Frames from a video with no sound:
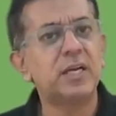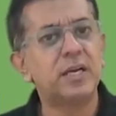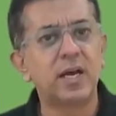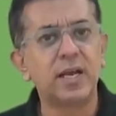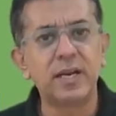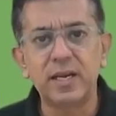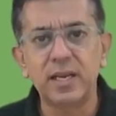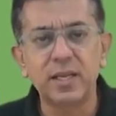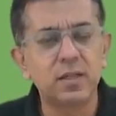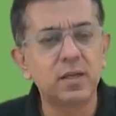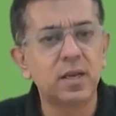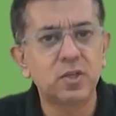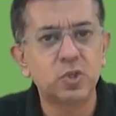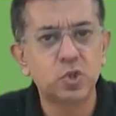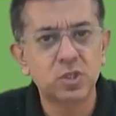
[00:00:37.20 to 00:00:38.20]
directly. The
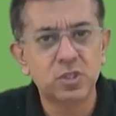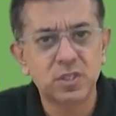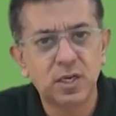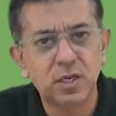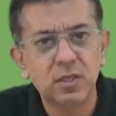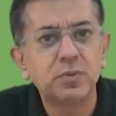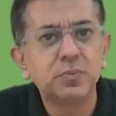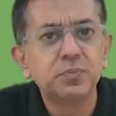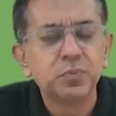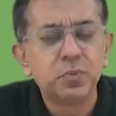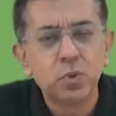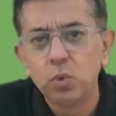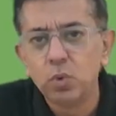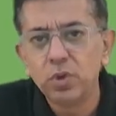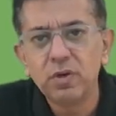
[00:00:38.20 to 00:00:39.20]
lecture start.
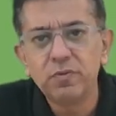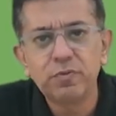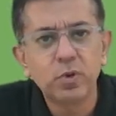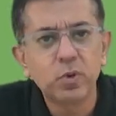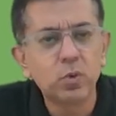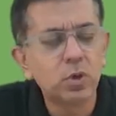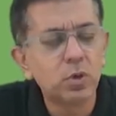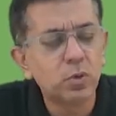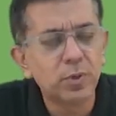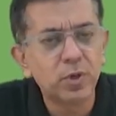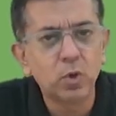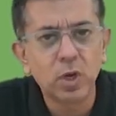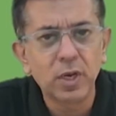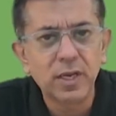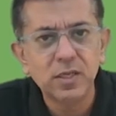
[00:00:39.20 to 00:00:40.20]
No need for you all to be
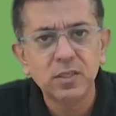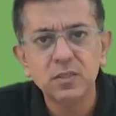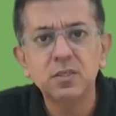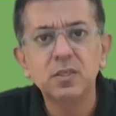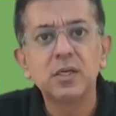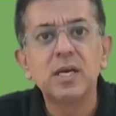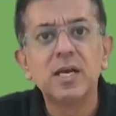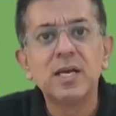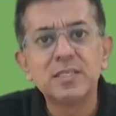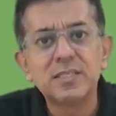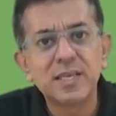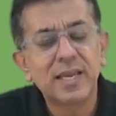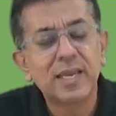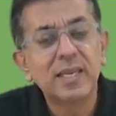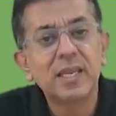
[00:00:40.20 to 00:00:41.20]
calling us.
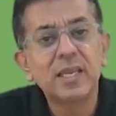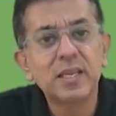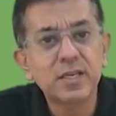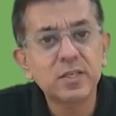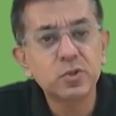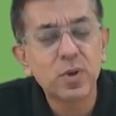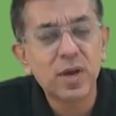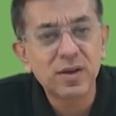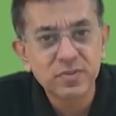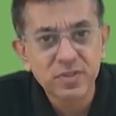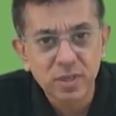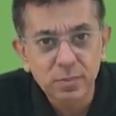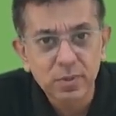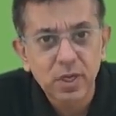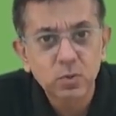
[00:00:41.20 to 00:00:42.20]
Second, in case you have
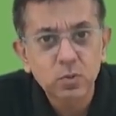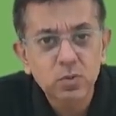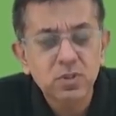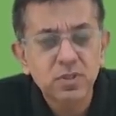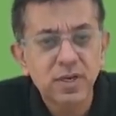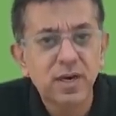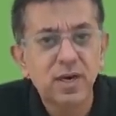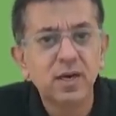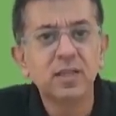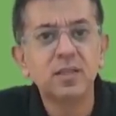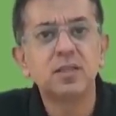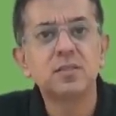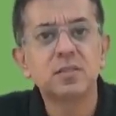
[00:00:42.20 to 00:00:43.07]
some doubts regarding this